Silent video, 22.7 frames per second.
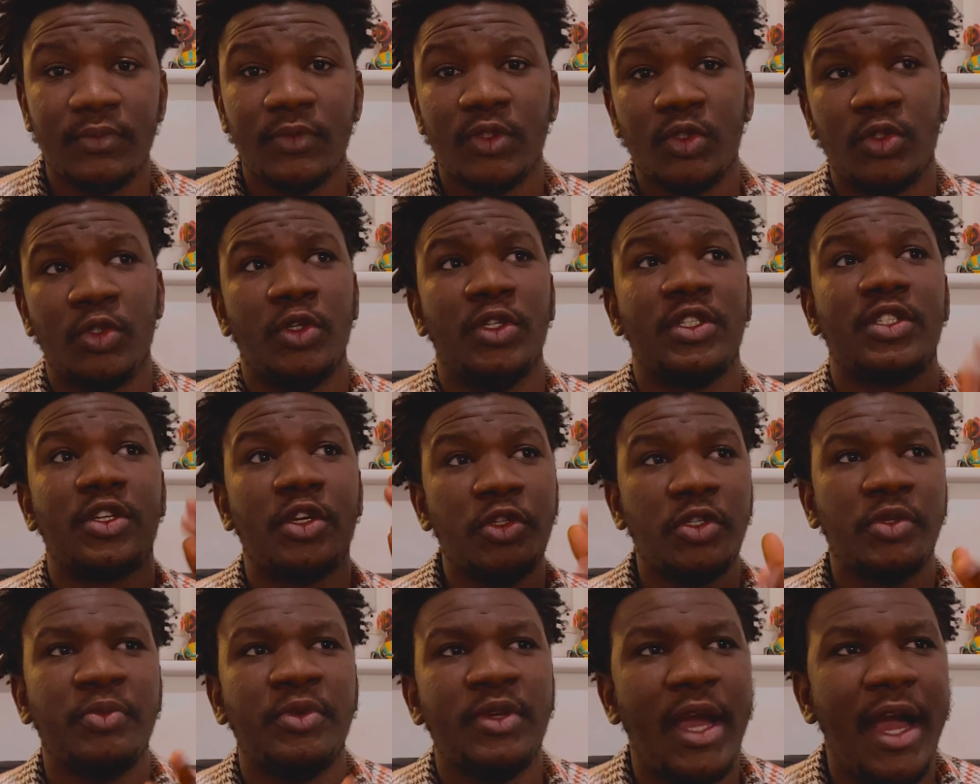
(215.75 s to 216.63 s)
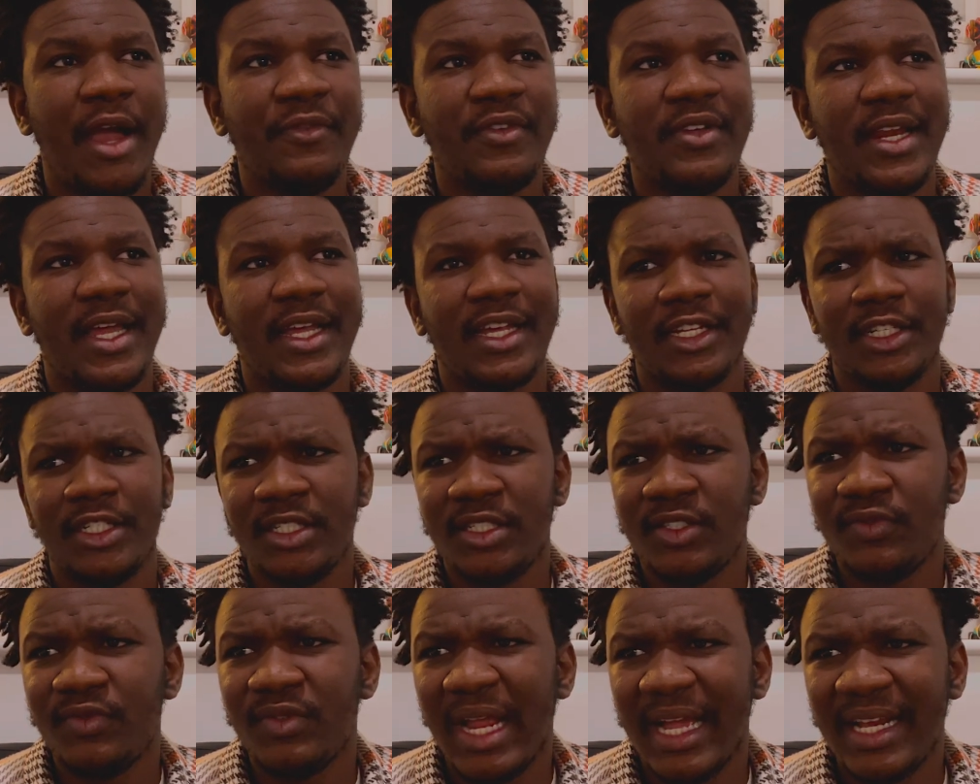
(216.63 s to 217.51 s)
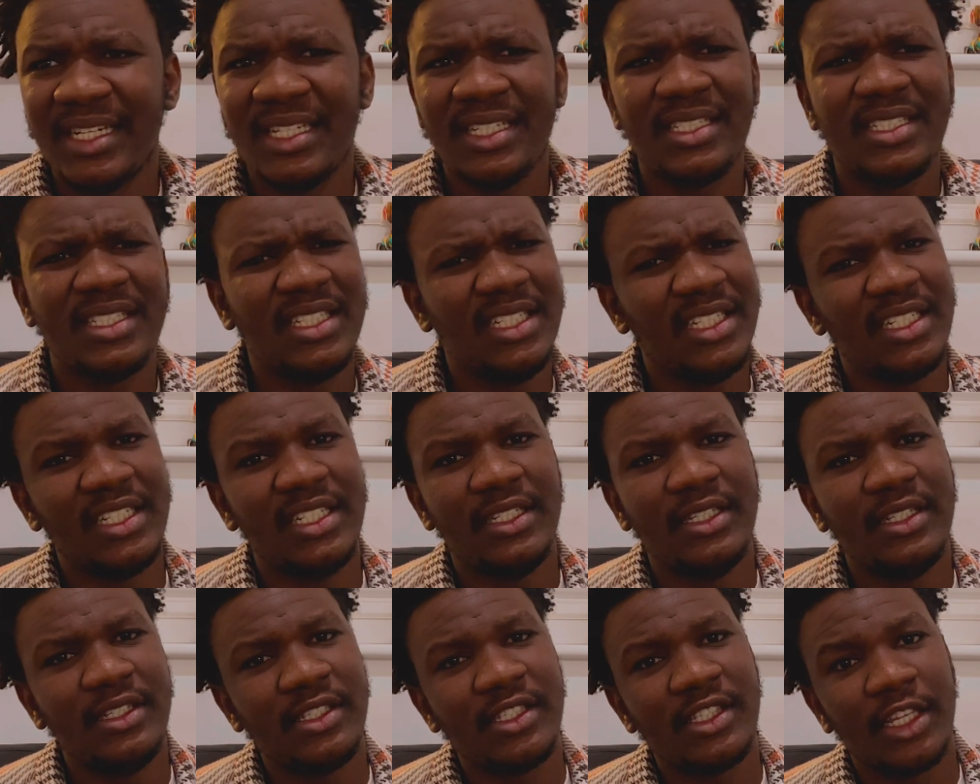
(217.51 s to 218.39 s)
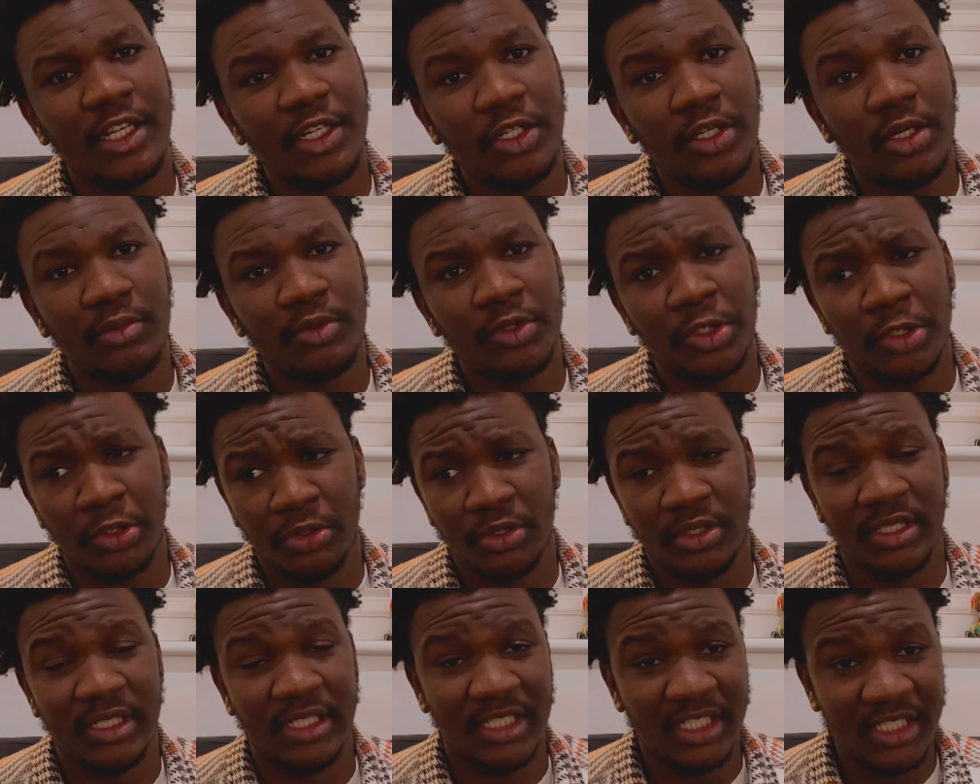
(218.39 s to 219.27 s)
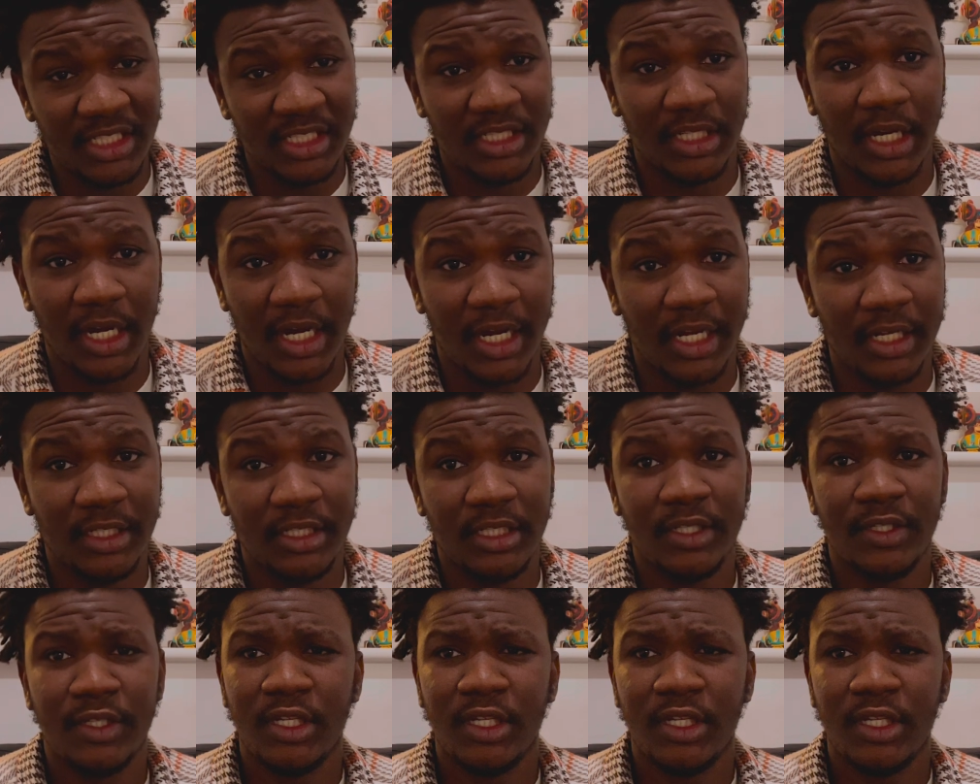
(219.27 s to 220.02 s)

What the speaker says: So he's going to be having like I think 3 stadium shows in India, and